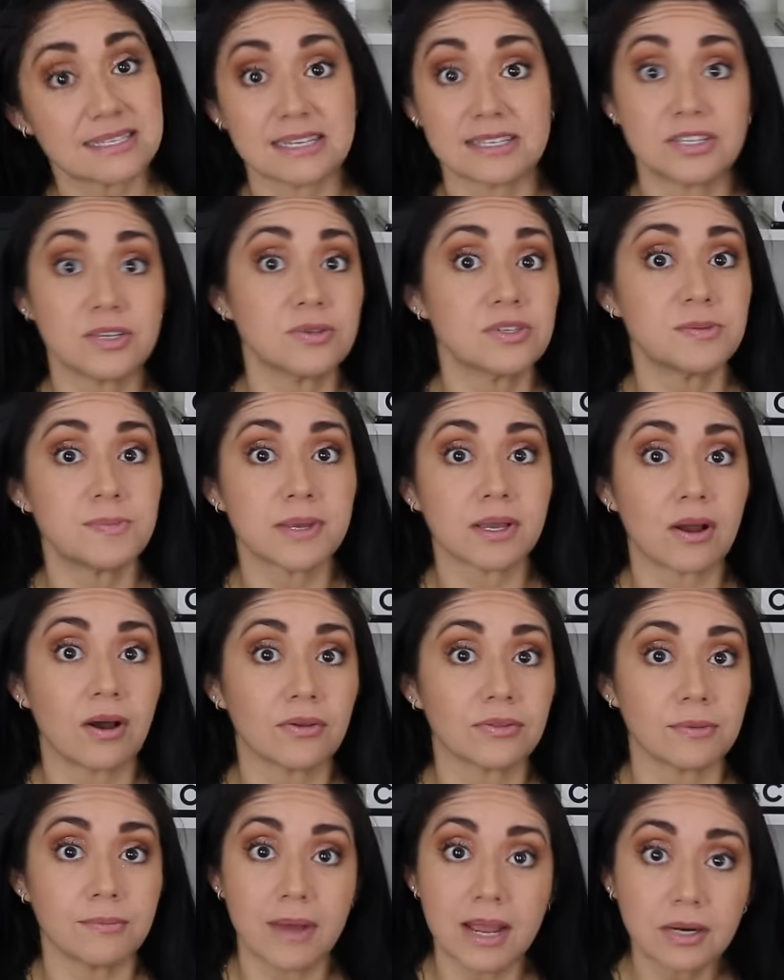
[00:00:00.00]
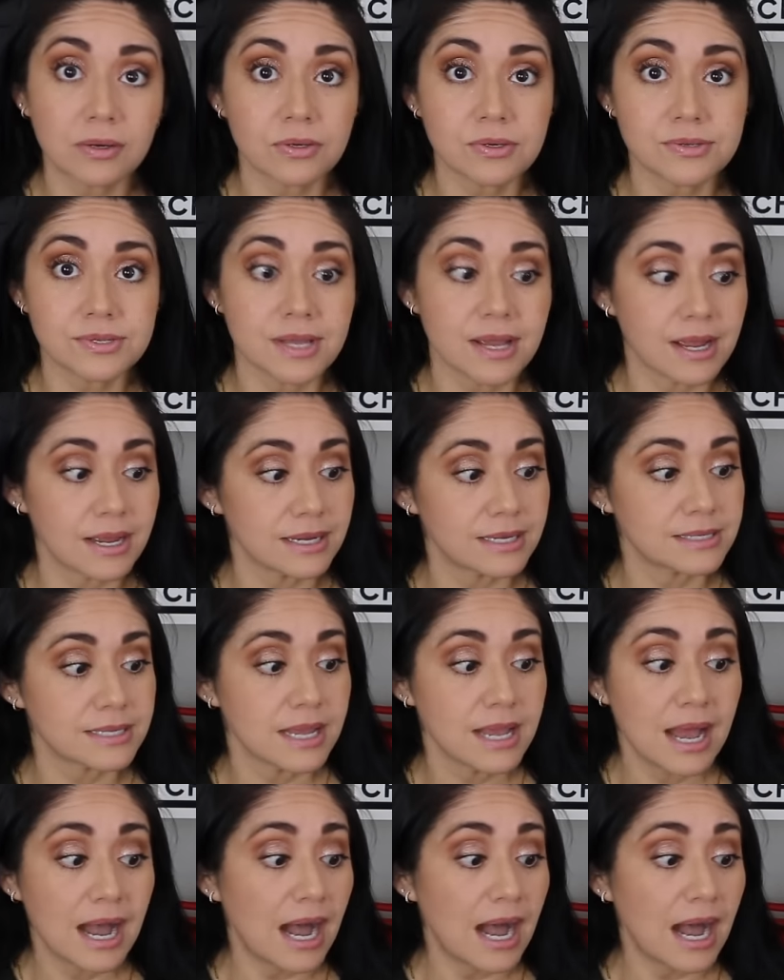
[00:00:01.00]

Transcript: This used to be called the micro size.